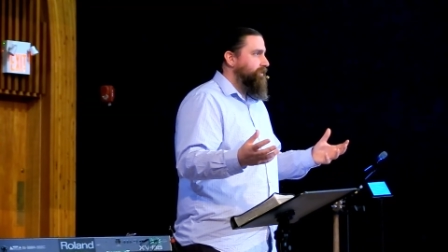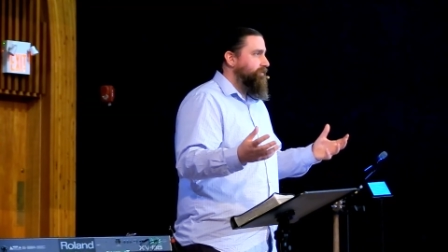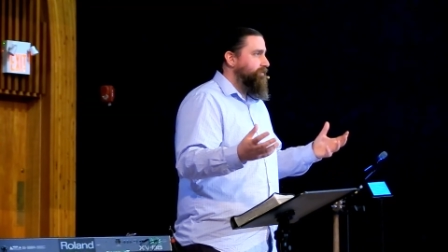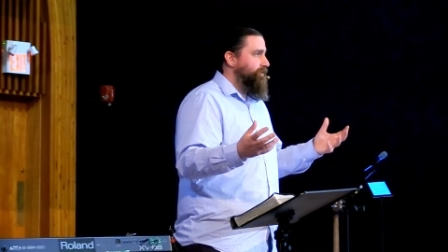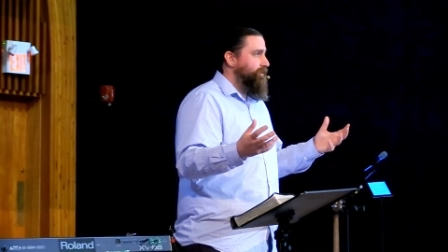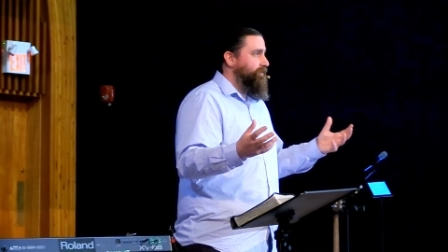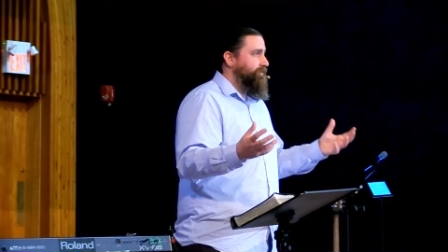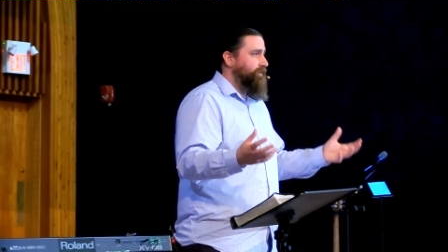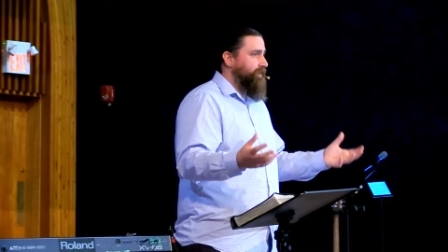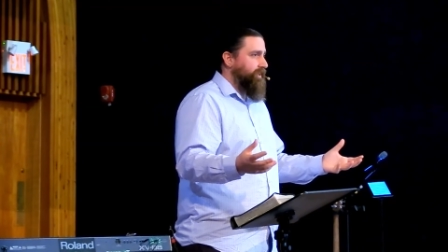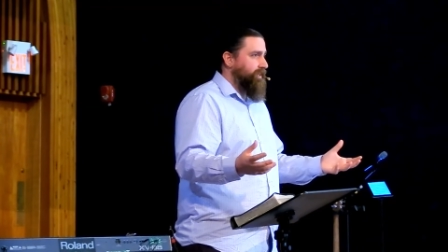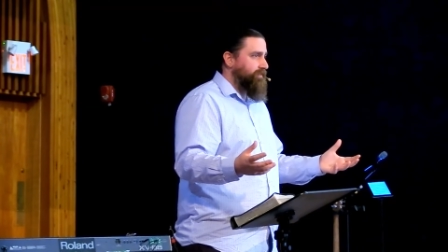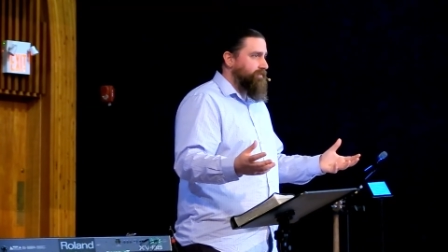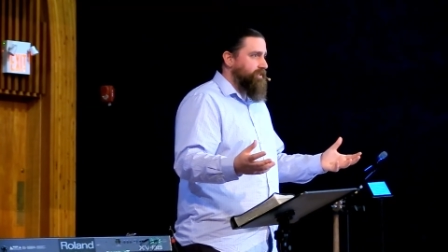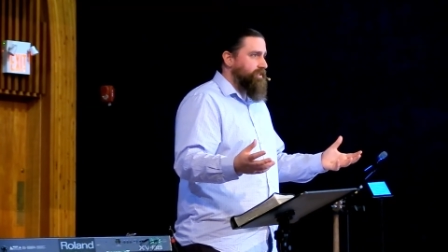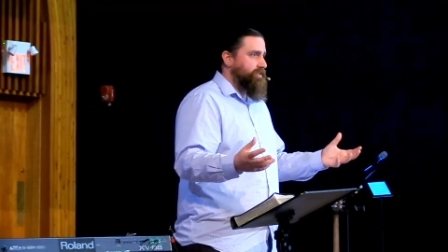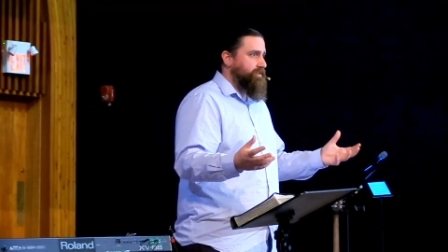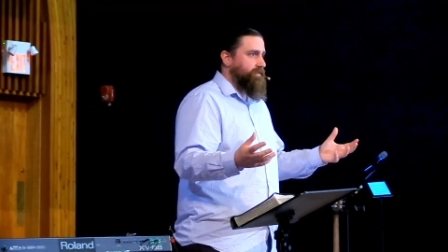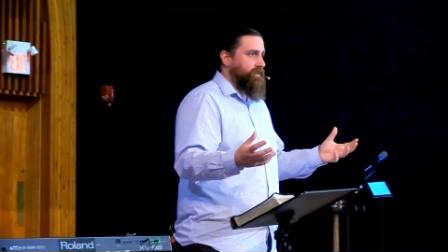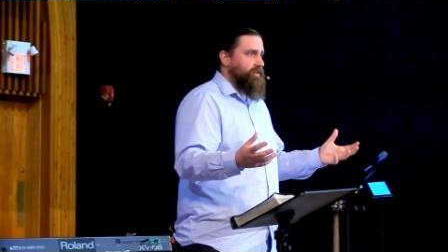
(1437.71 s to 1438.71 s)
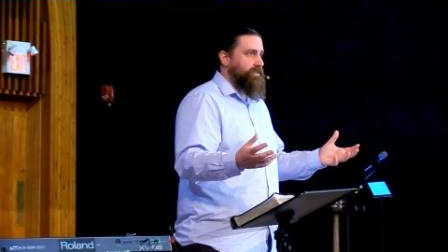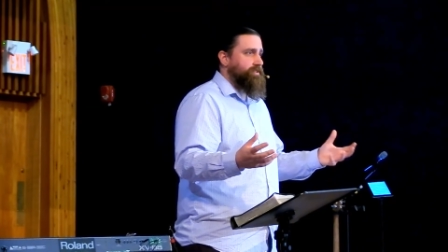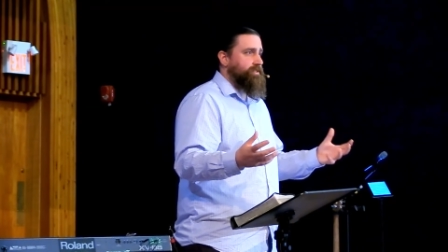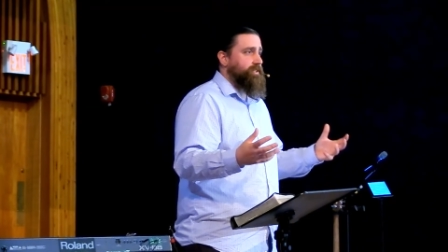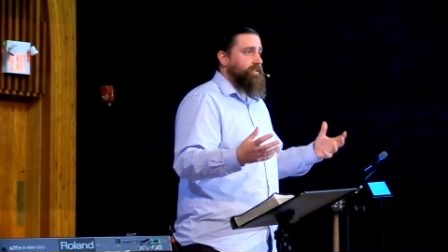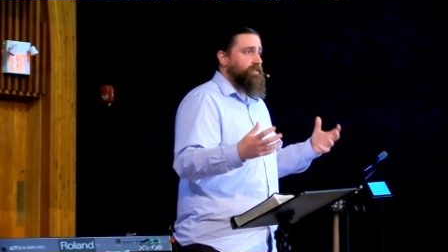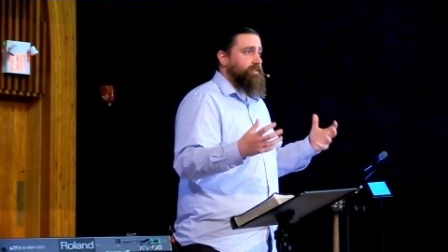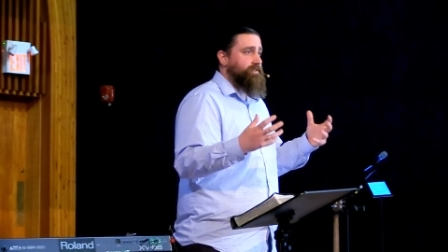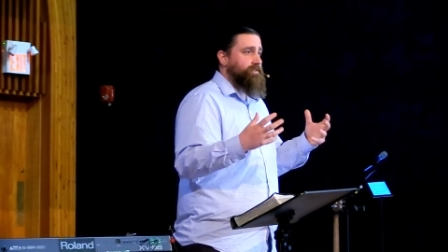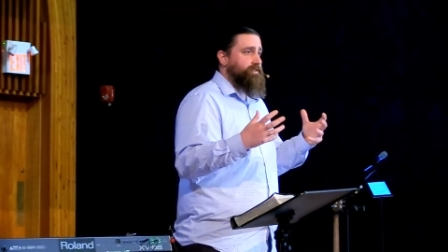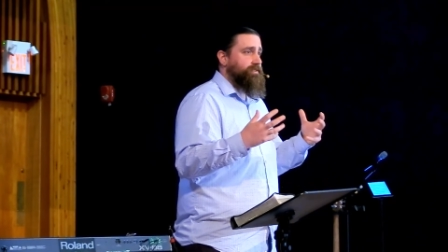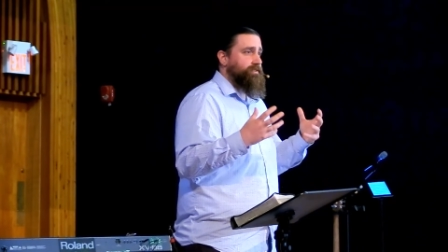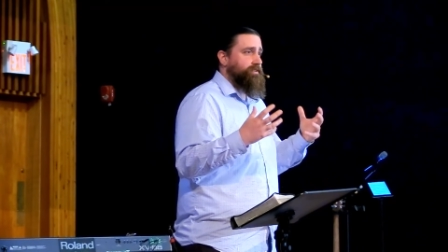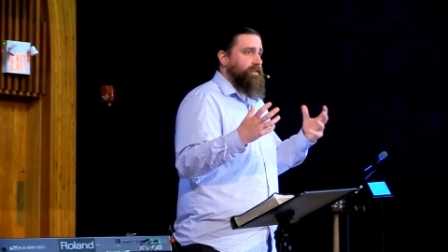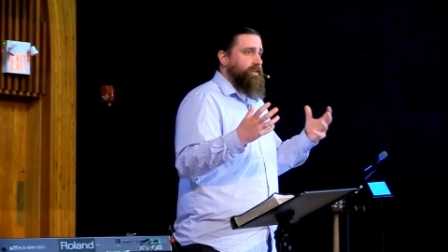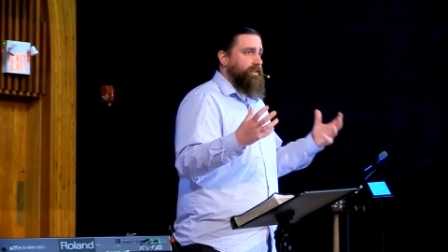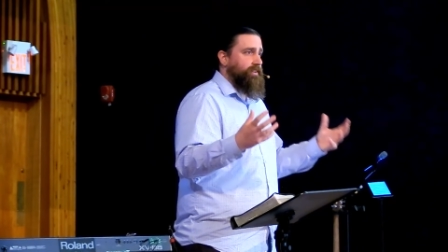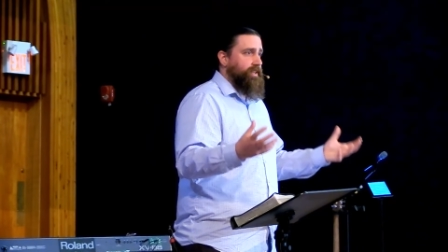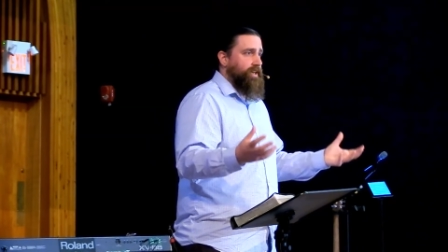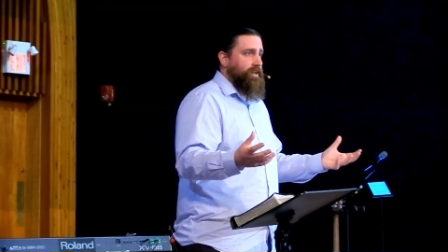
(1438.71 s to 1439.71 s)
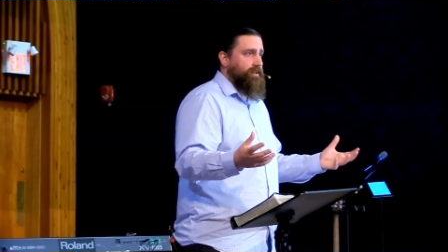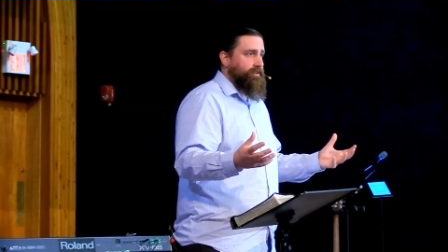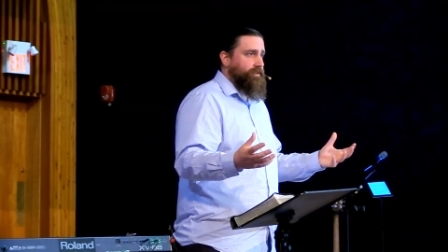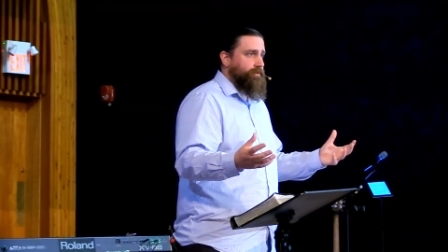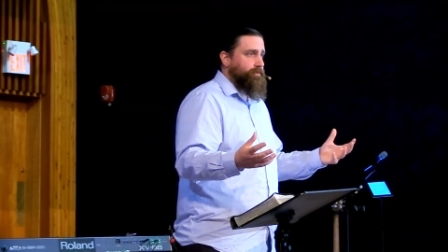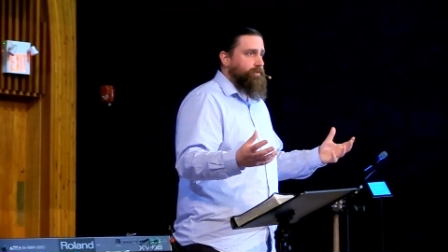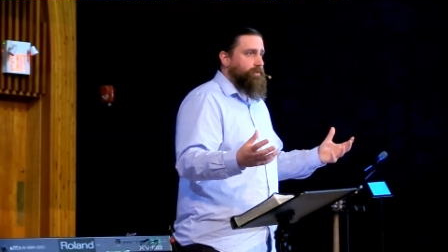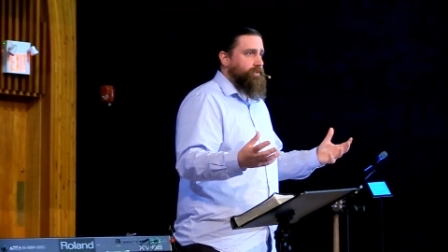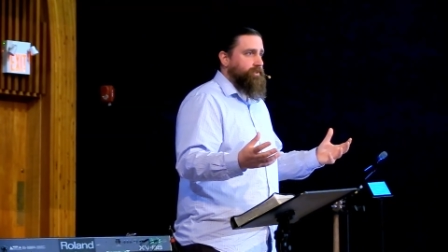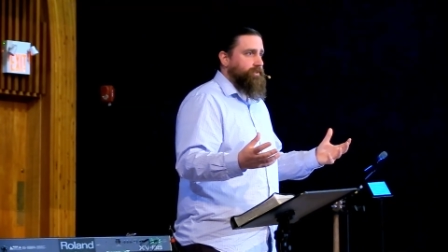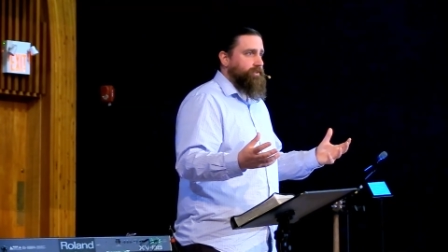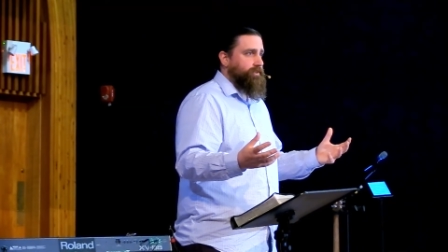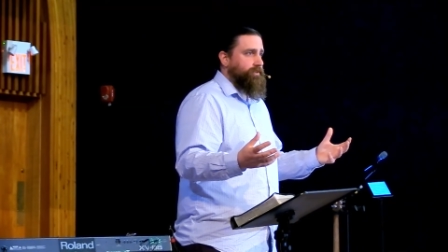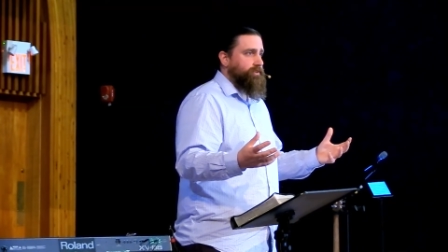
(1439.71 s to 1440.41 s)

for the forgiveness of our sins and that of the world.